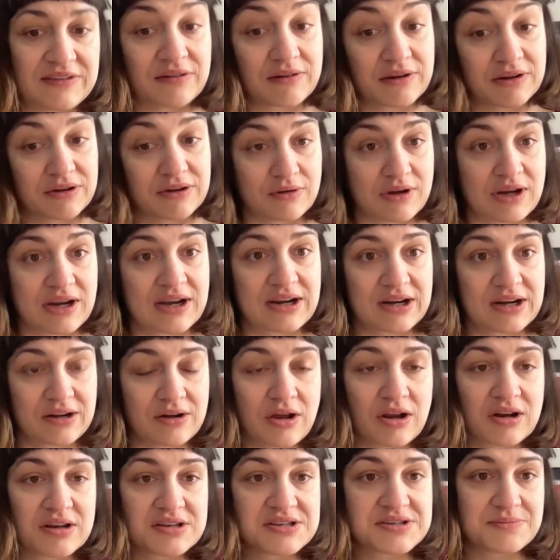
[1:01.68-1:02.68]
territorial
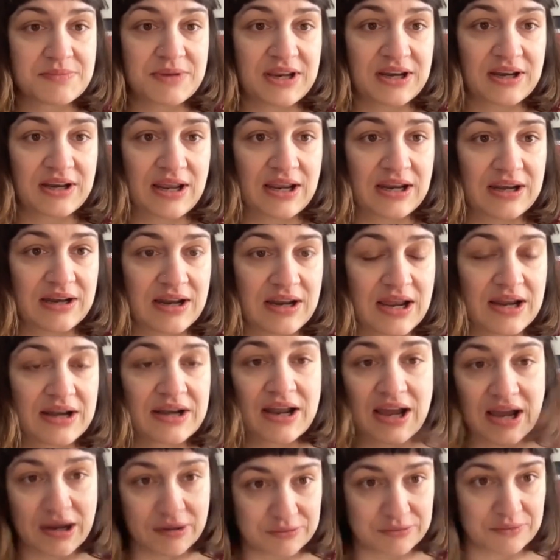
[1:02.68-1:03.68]
acknowledgement and
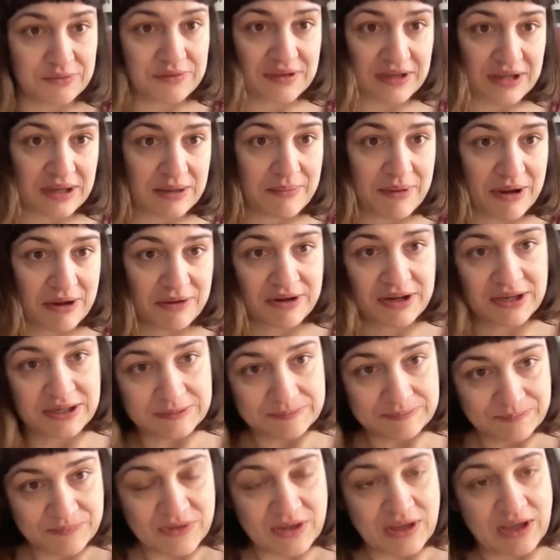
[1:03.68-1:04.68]
how to think about it.
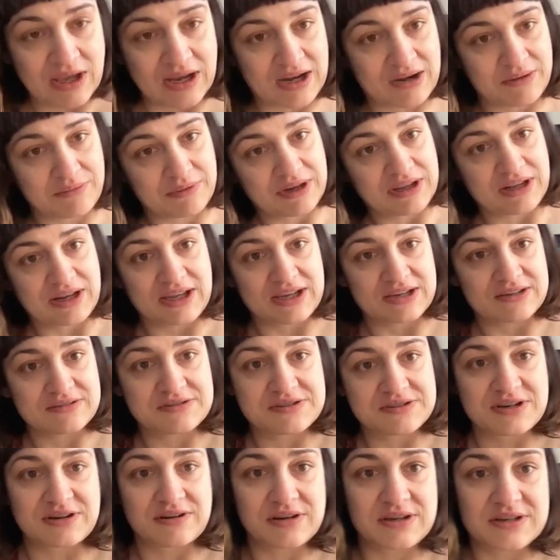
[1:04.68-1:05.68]
And I really like to
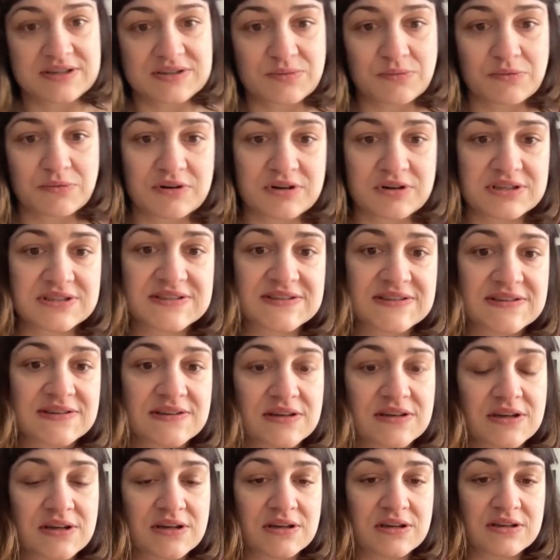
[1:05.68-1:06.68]
share his words.
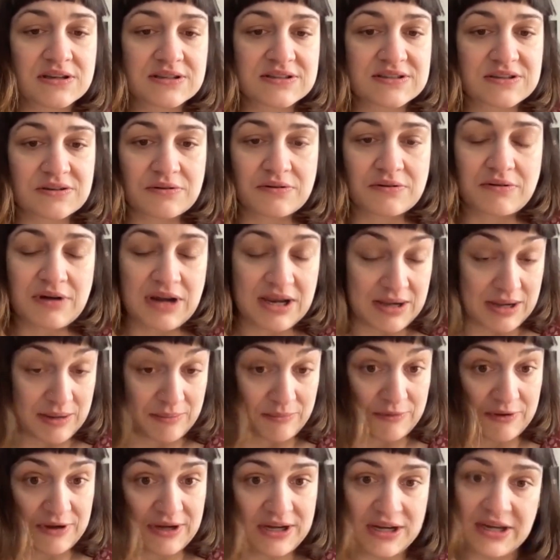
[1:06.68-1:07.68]
So, and
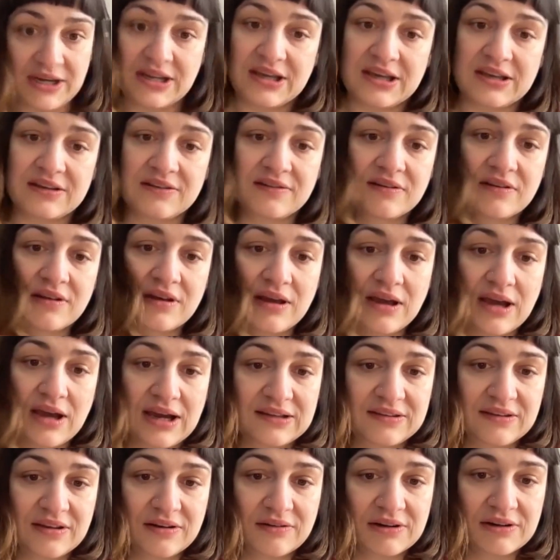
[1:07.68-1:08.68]
I'm reading it.
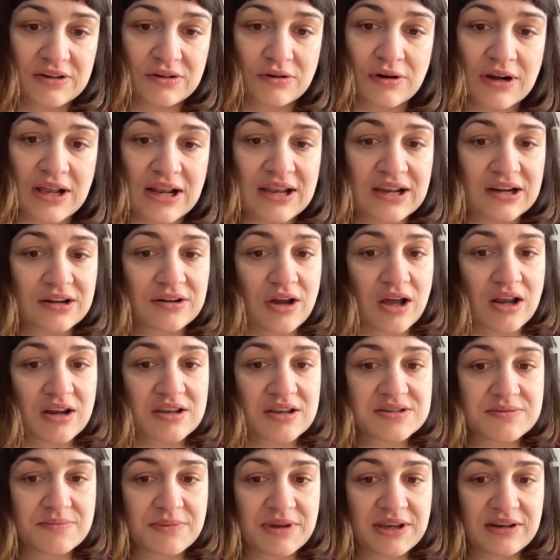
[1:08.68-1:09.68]
A territorial
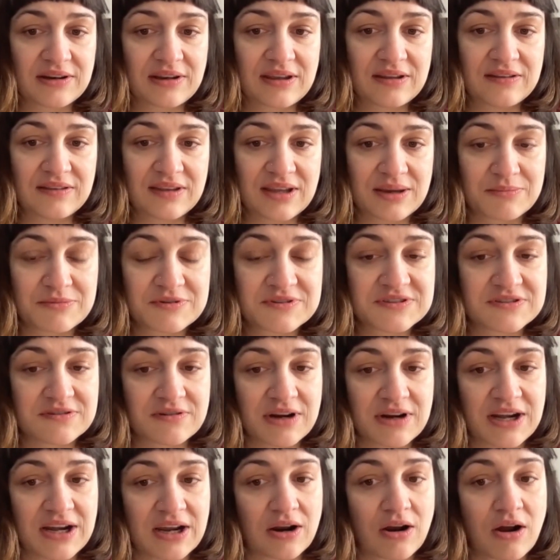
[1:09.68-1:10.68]
acknowledgement can
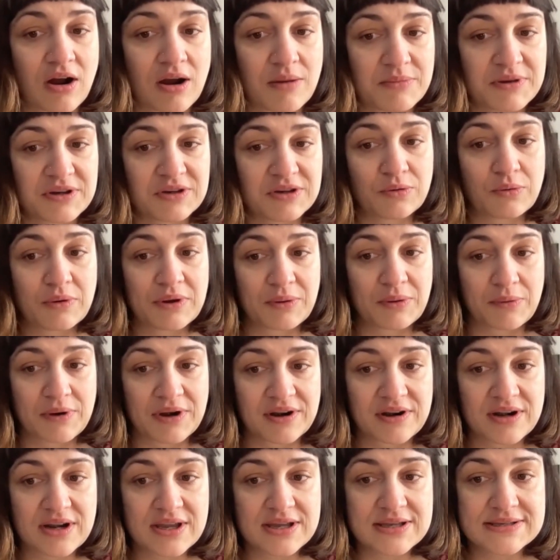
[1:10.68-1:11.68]
demonstrate a coming to
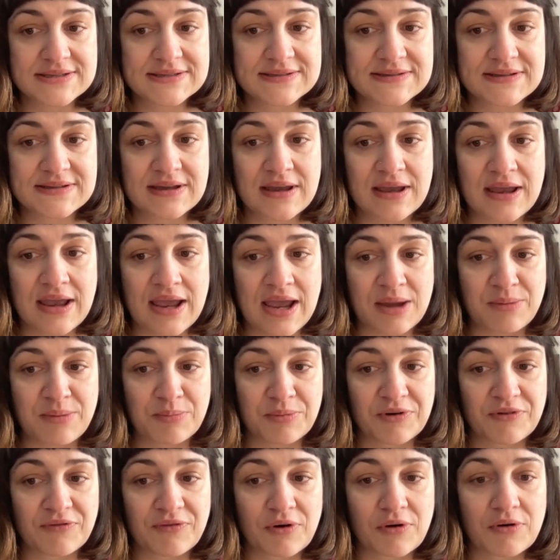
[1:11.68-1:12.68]
awareness and
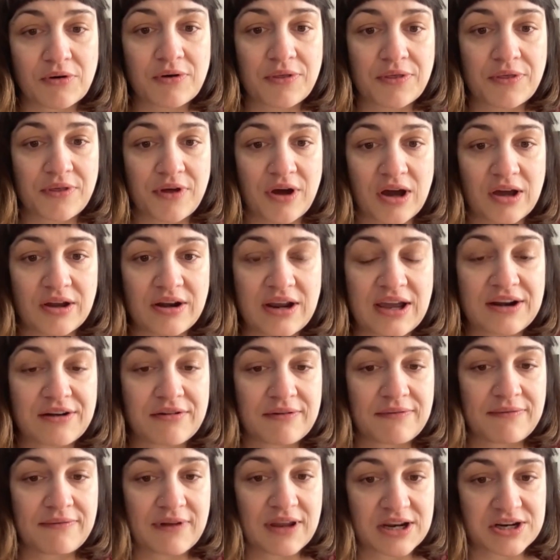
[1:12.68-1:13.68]
provoke thought and
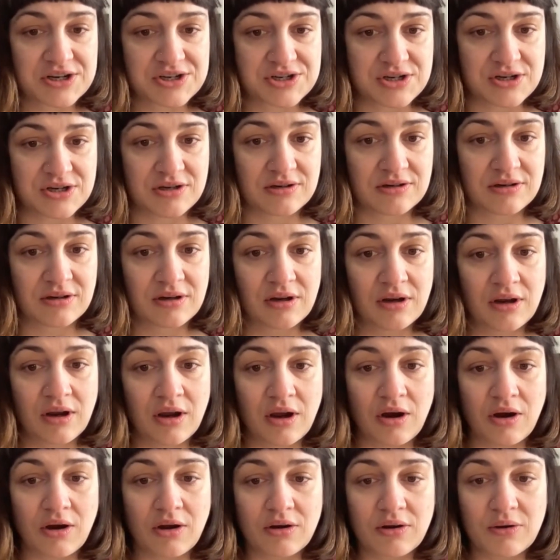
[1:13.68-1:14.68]
reflection,
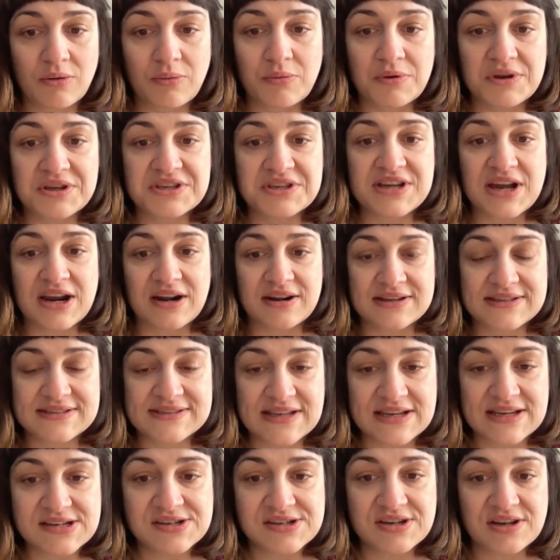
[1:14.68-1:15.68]
all of which are
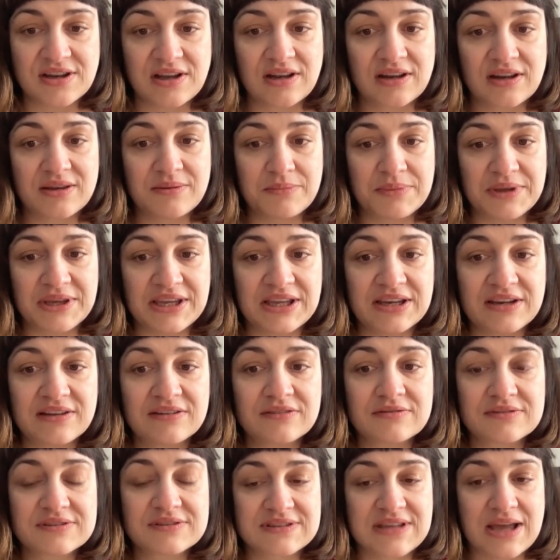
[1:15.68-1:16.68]
essential in beginning
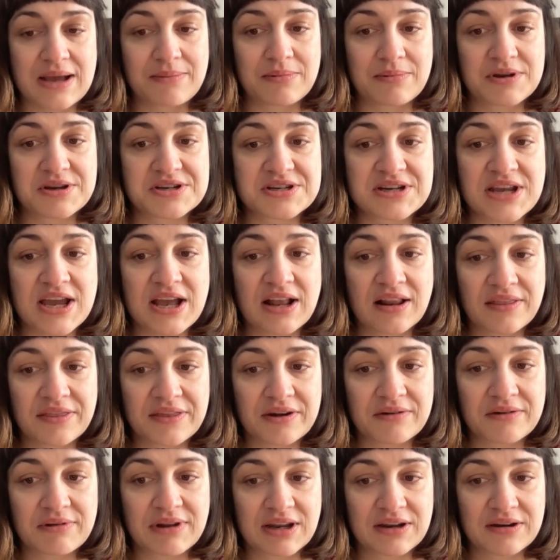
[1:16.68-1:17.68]
to establish
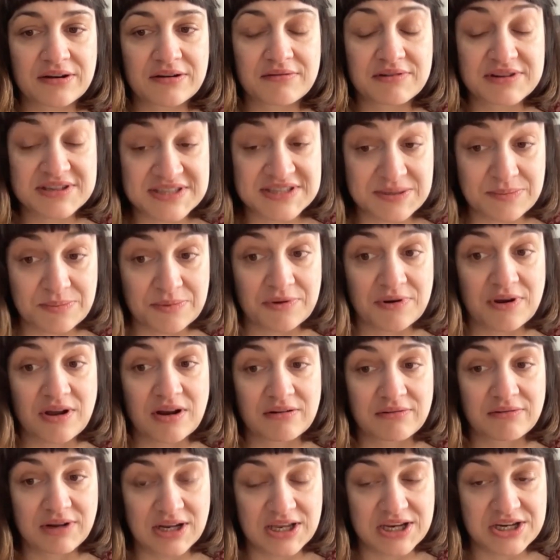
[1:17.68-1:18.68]
healthy reciprocal
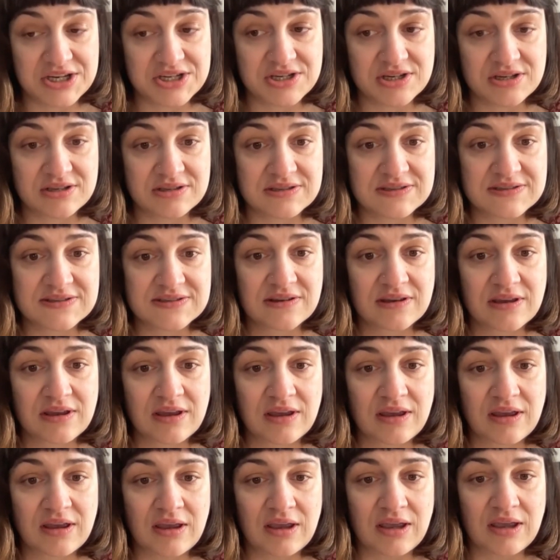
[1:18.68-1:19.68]
relations.
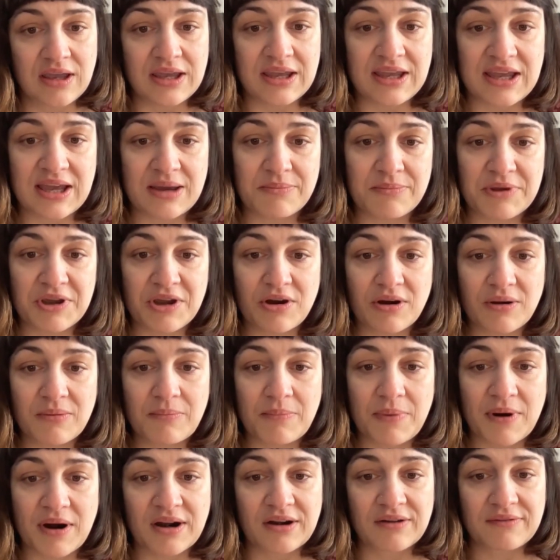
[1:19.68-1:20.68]
It can
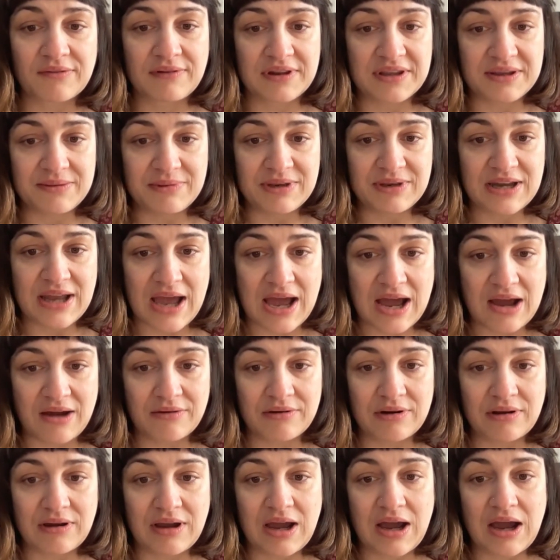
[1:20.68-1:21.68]
become part of living
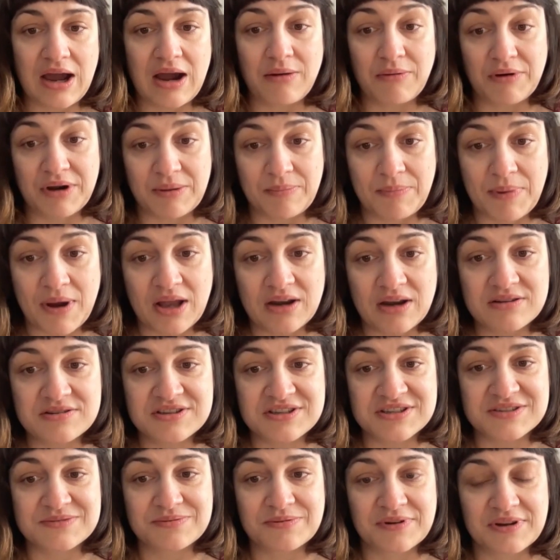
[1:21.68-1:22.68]
out our
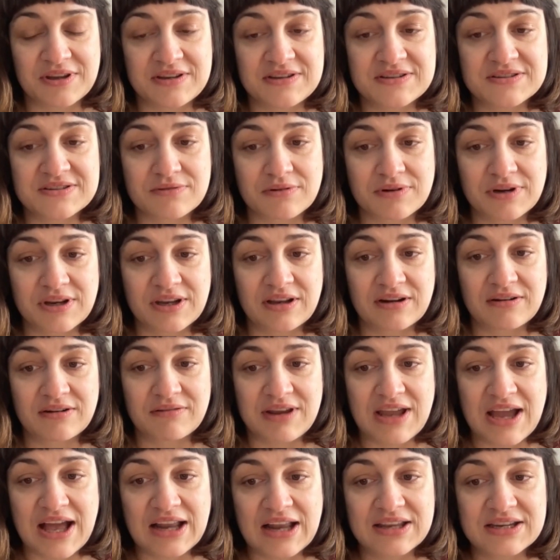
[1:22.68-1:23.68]
apologies for the historical
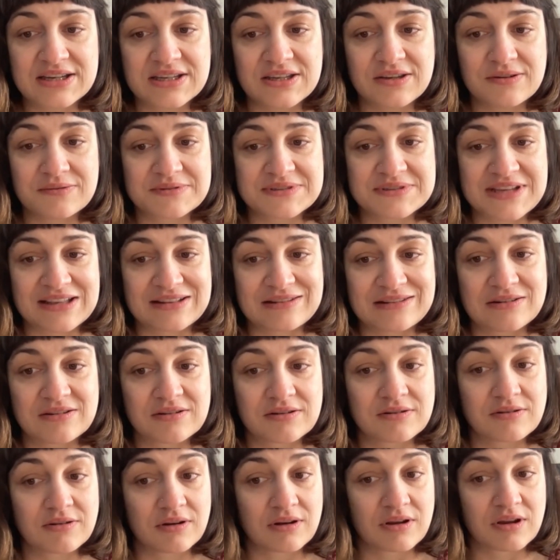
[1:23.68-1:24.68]
reality of
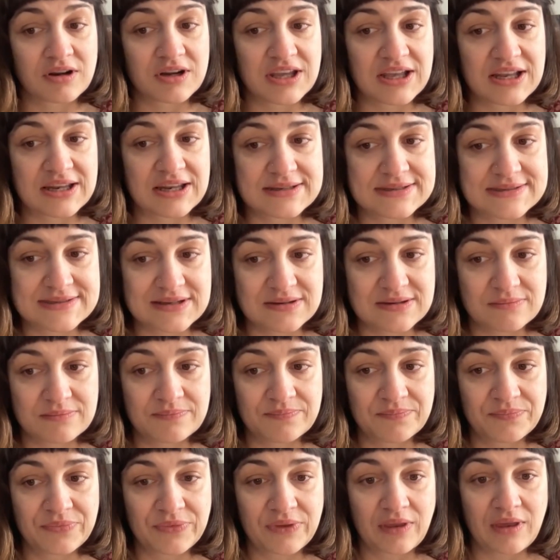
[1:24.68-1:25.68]
settler
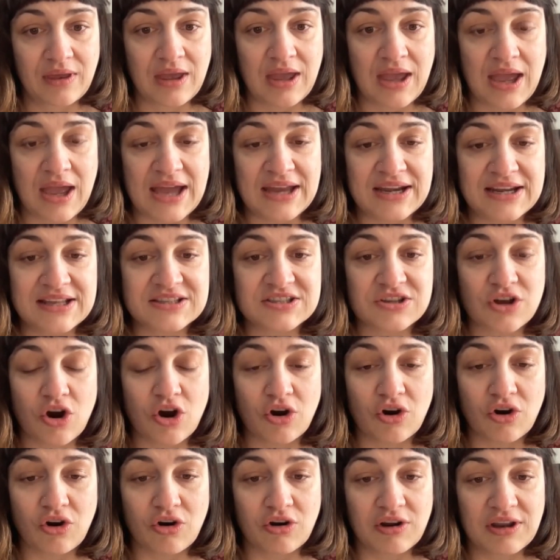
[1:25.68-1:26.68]
colonialism and its
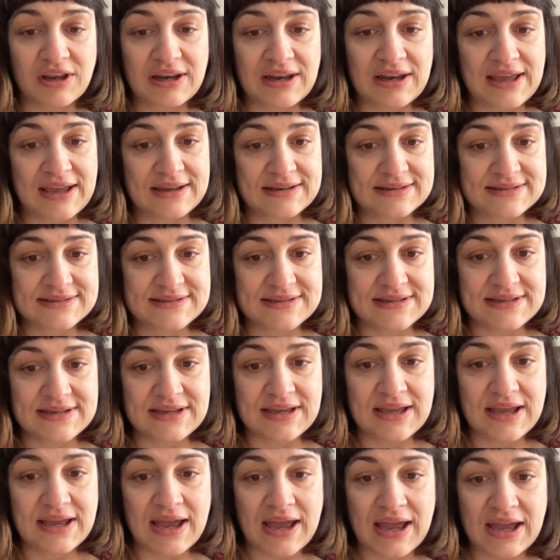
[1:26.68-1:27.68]
ongoing
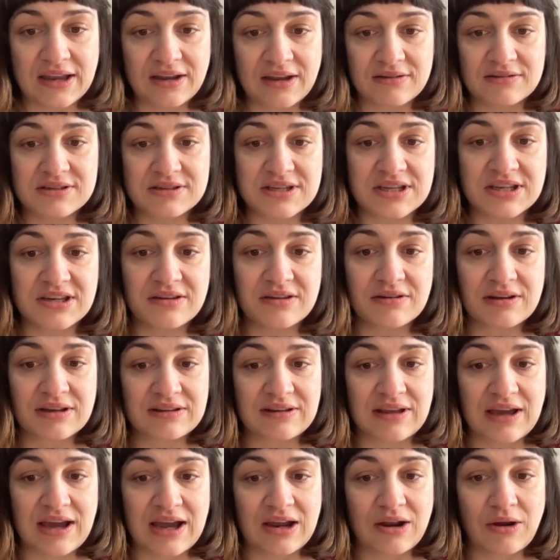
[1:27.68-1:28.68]
legacy and continued
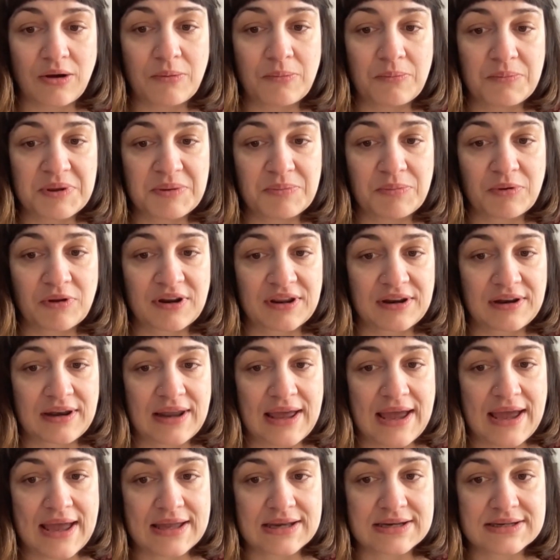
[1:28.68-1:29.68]
attack on people and
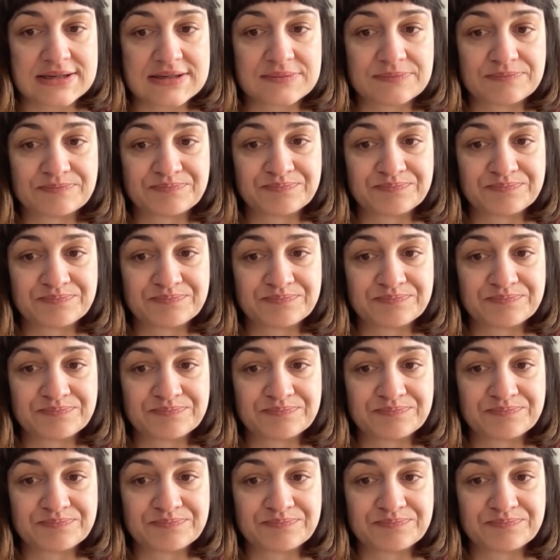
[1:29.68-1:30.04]
land.